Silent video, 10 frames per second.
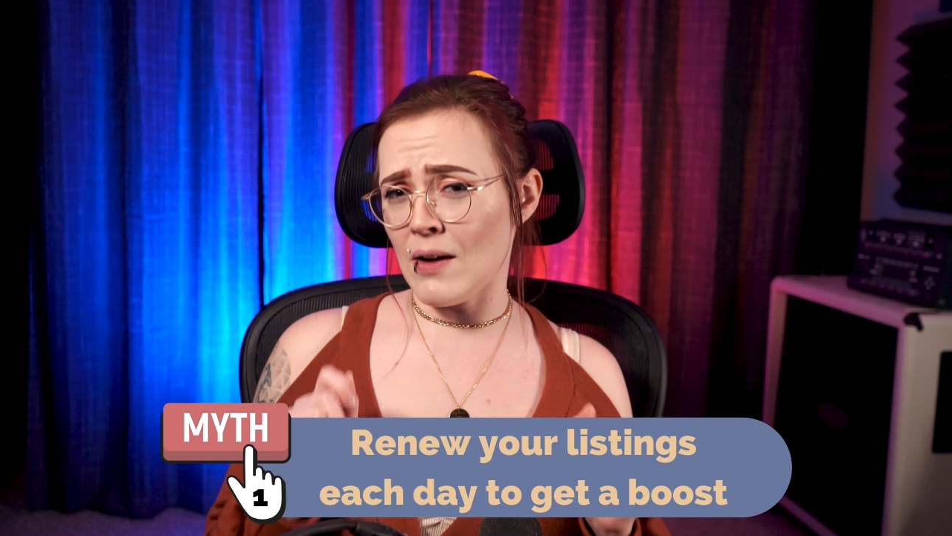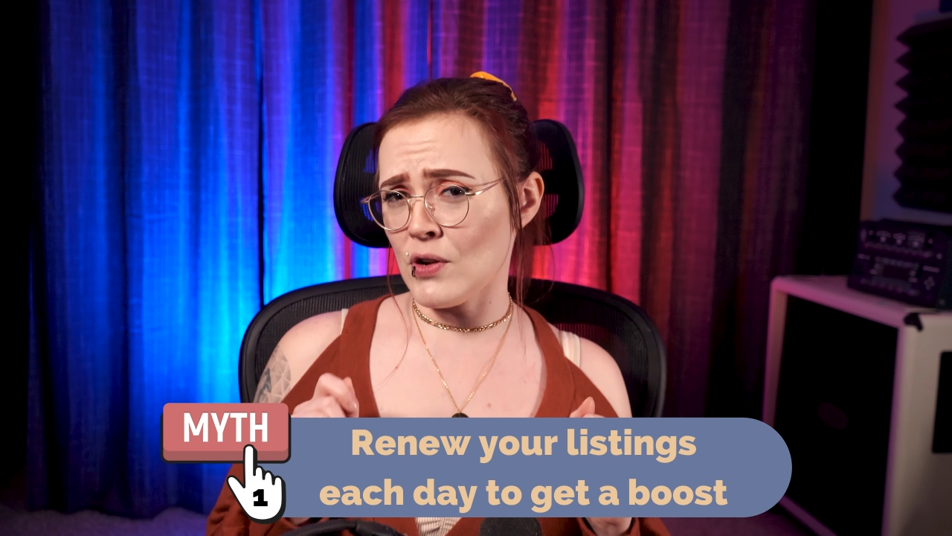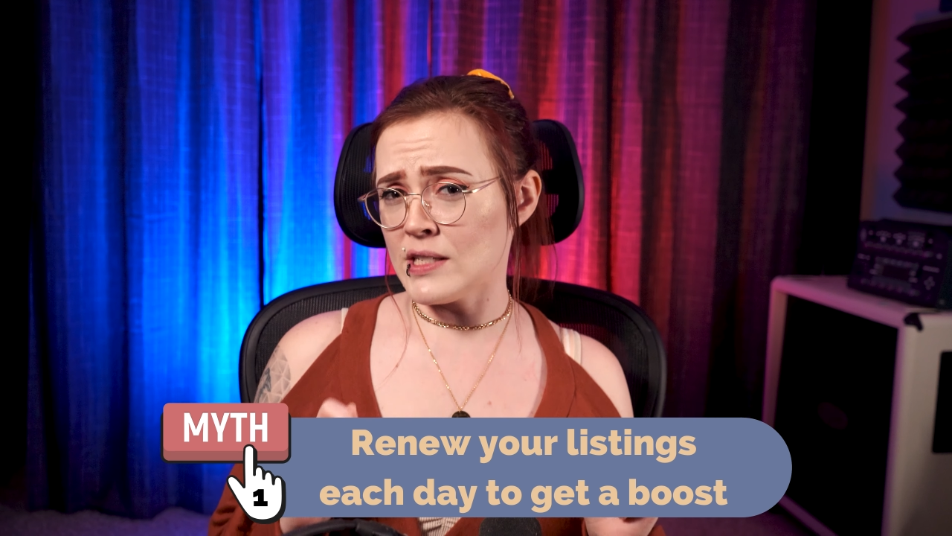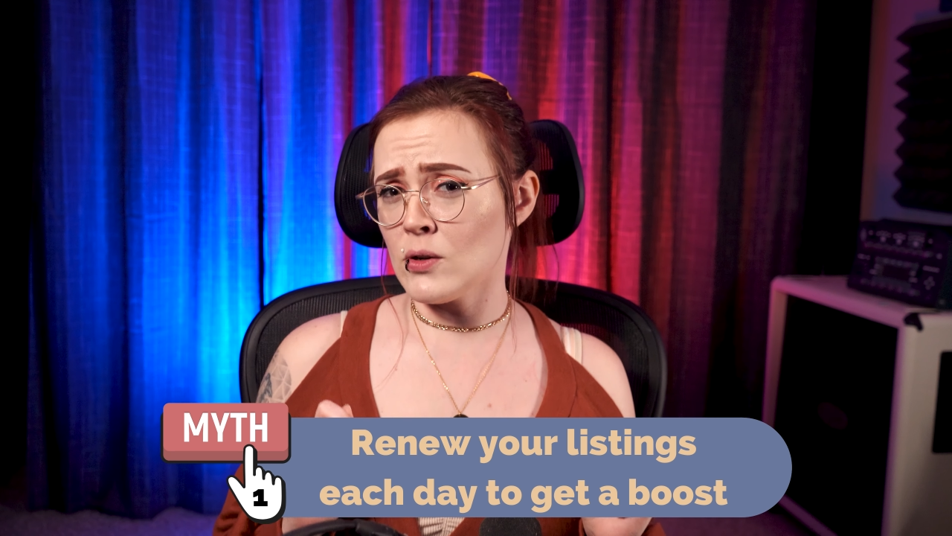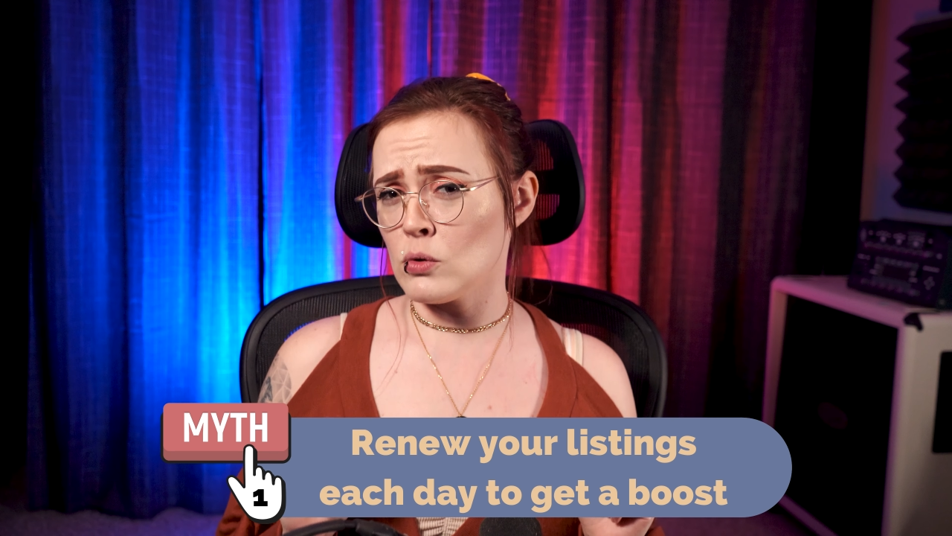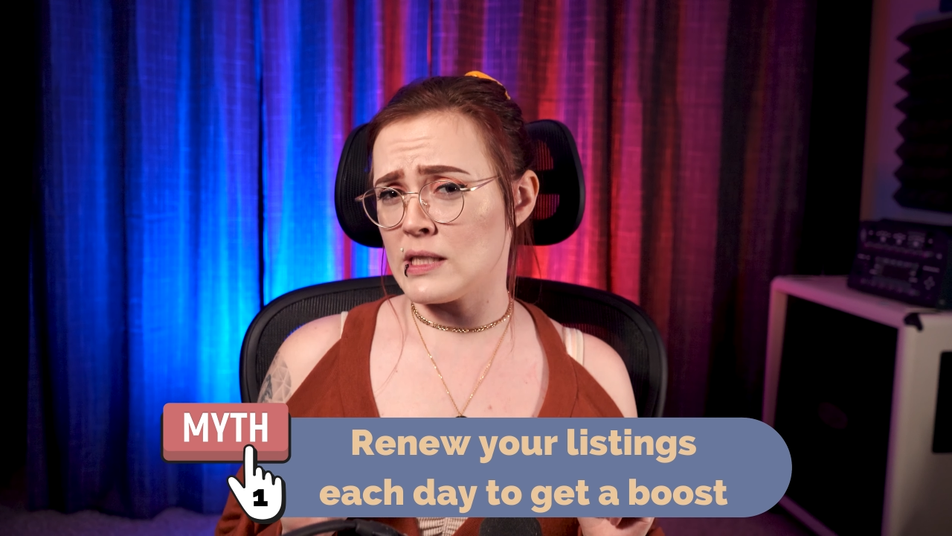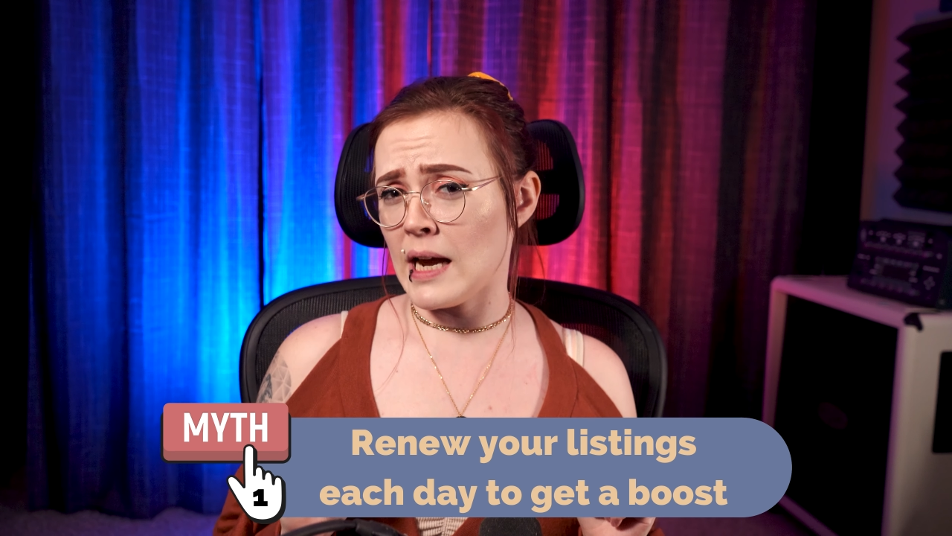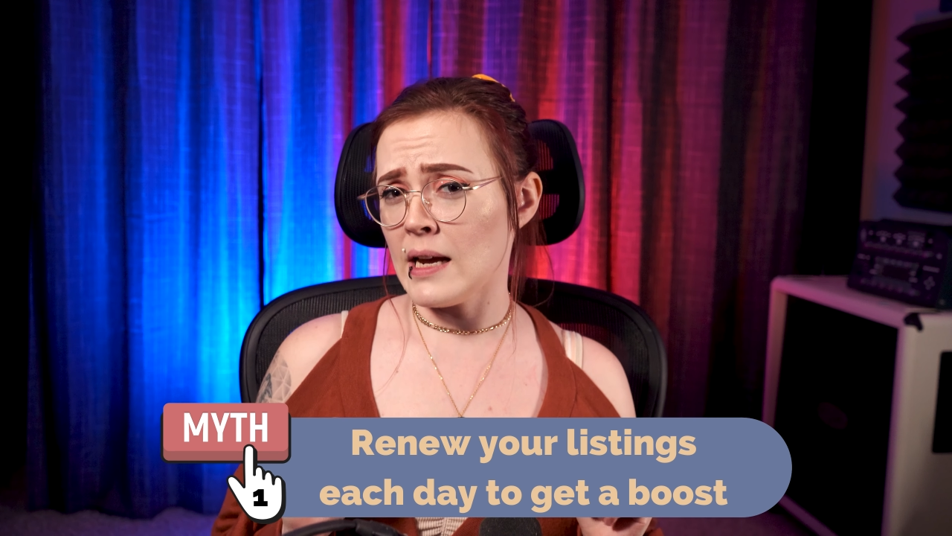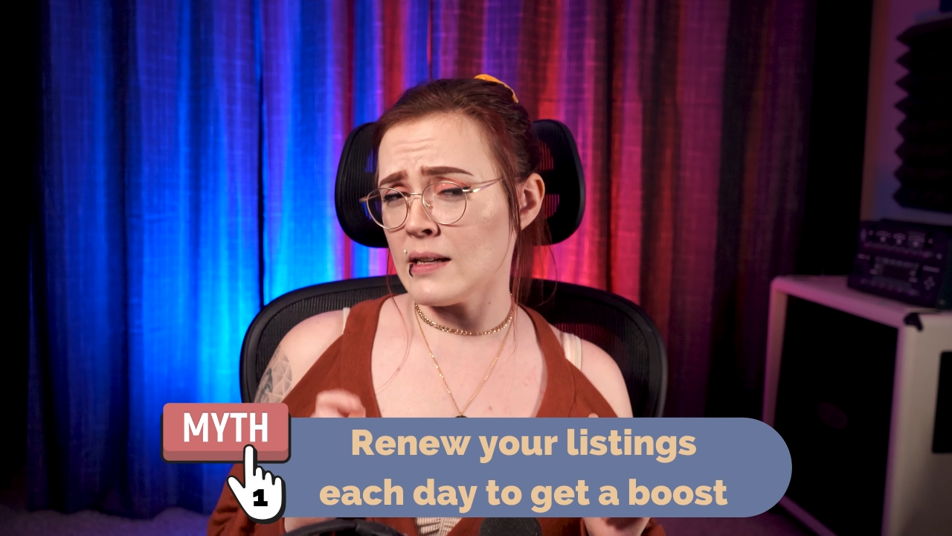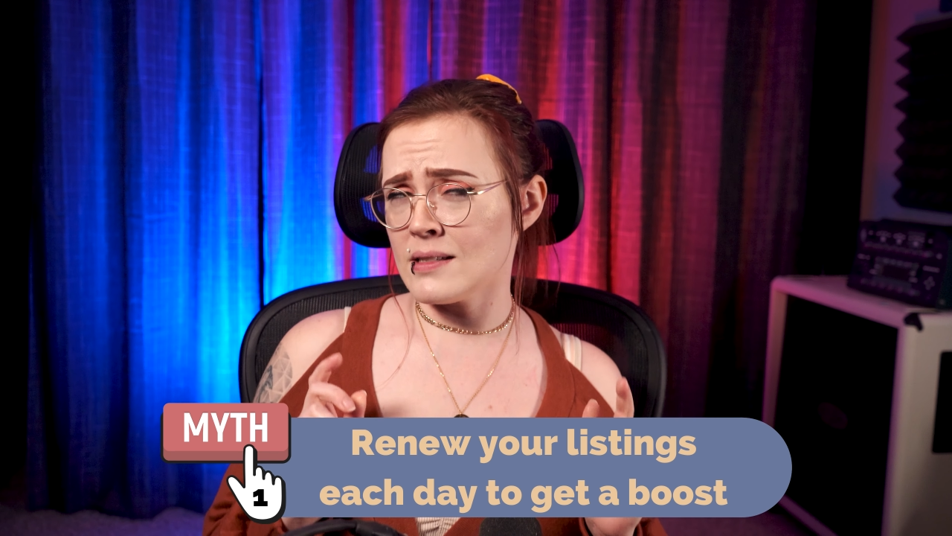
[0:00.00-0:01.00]
every single
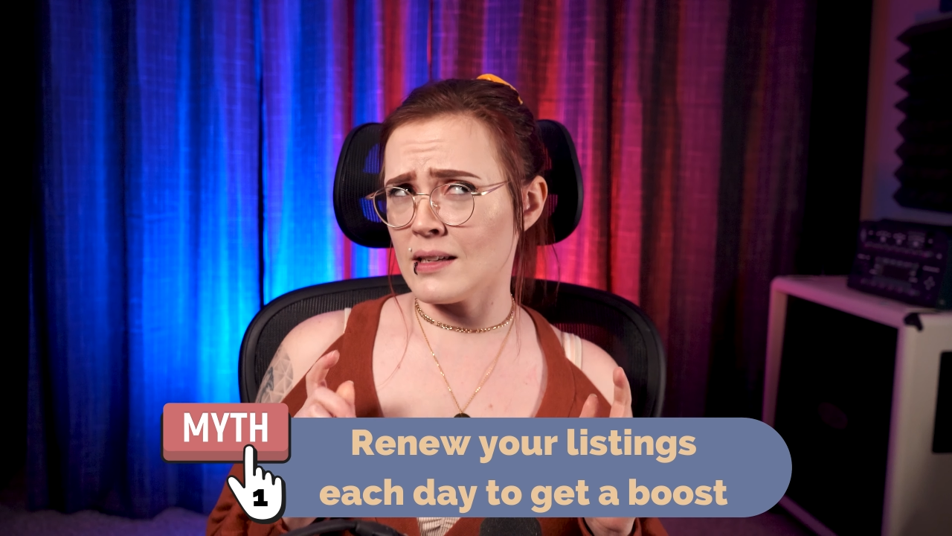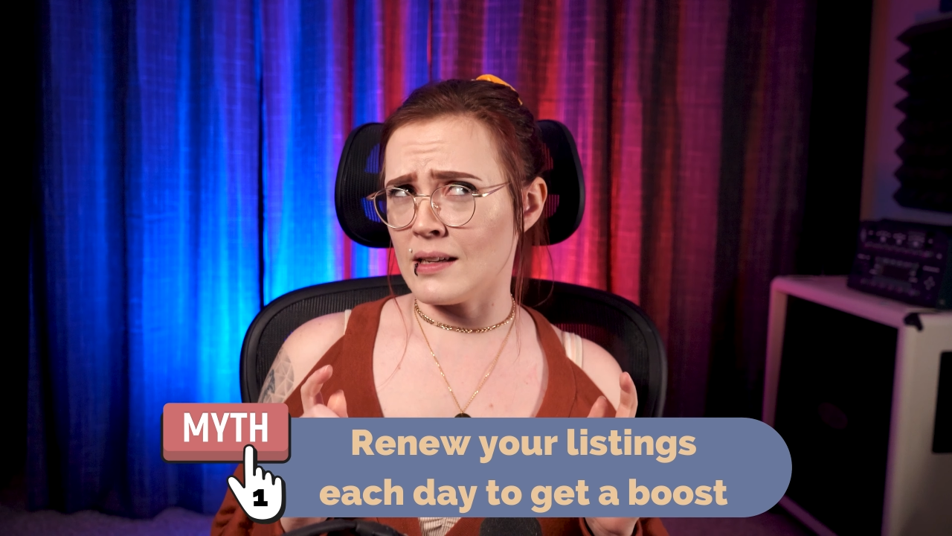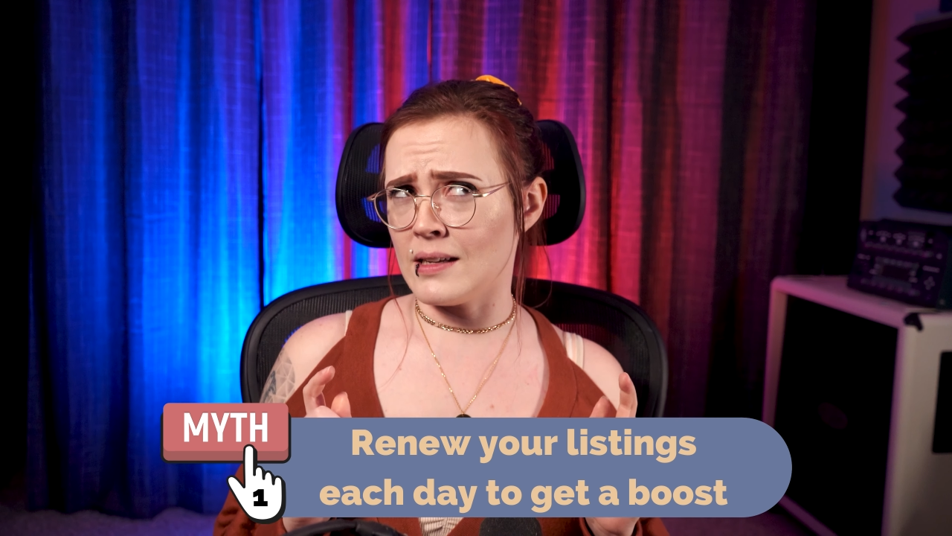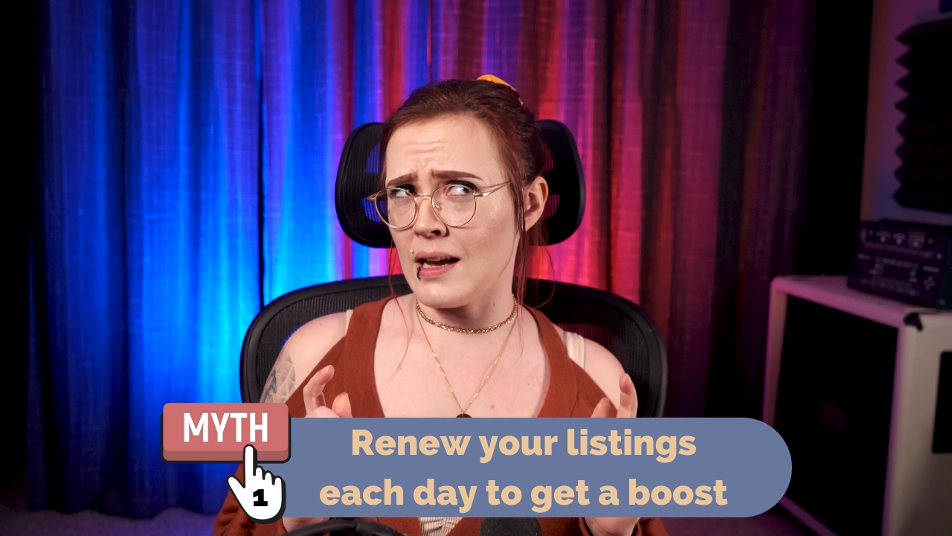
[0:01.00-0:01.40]
day to